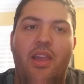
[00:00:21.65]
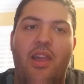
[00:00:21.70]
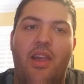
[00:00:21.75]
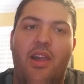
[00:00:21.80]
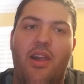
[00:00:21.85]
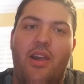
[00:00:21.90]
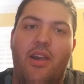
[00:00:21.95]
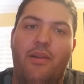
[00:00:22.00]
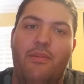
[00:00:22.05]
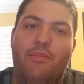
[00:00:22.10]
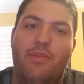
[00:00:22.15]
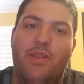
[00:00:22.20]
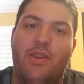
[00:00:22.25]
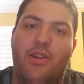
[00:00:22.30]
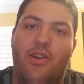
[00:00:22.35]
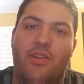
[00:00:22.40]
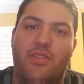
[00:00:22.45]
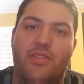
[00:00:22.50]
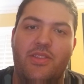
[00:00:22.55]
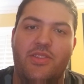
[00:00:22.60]
been
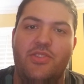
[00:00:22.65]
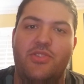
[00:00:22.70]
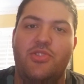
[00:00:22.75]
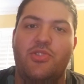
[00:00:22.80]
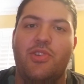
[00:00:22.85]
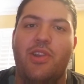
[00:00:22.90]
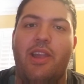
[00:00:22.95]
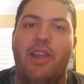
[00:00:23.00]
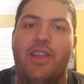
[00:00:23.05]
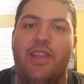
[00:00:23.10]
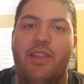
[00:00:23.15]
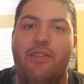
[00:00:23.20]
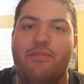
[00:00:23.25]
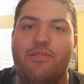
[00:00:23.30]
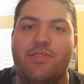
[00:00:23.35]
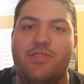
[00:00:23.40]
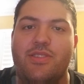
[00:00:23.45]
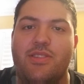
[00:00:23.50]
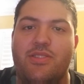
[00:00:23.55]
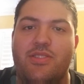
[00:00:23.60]
on this track ever
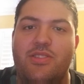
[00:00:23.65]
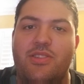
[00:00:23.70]
since